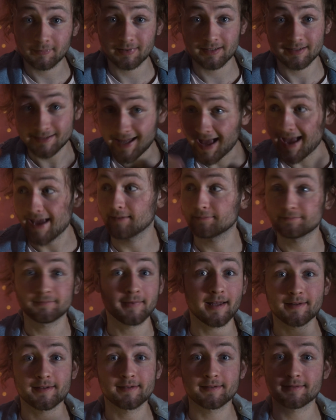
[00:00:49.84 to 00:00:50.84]
Stay.
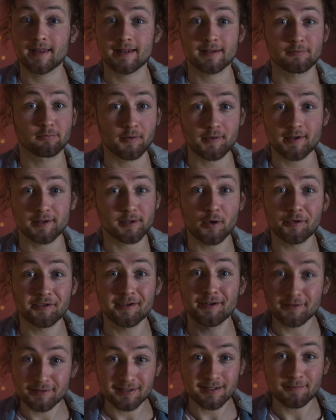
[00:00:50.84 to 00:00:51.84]
That's what this whole
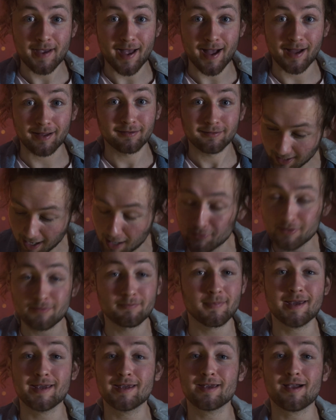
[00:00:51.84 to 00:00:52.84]
series is about. Come with
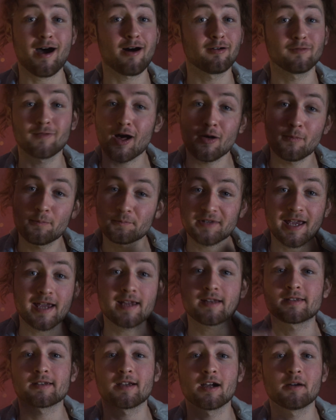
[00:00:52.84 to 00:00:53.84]
me. I'll
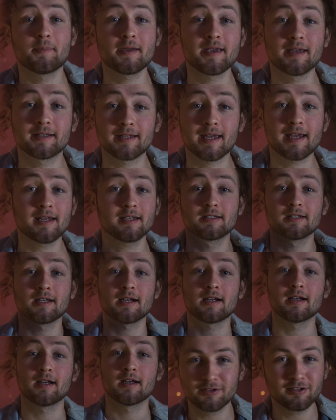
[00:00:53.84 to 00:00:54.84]
teach you. I'll be a
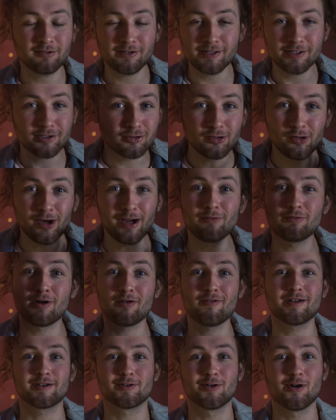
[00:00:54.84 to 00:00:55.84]
teacher. You'll enjoy what
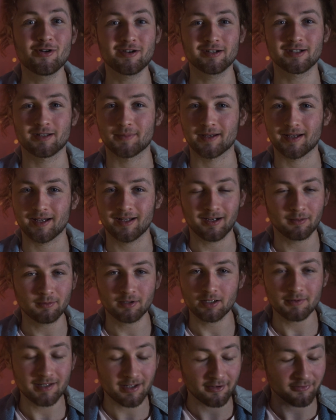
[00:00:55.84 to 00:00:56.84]
we're talking about. I'm
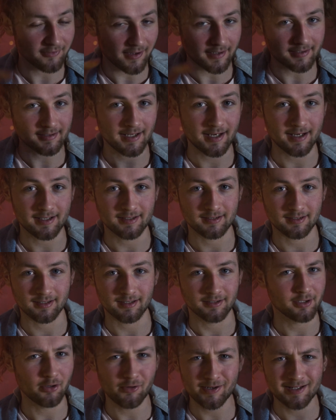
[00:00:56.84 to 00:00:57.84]
gonna be a fun teacher.
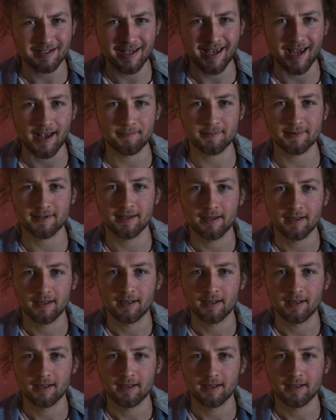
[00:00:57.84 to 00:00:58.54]
No exams.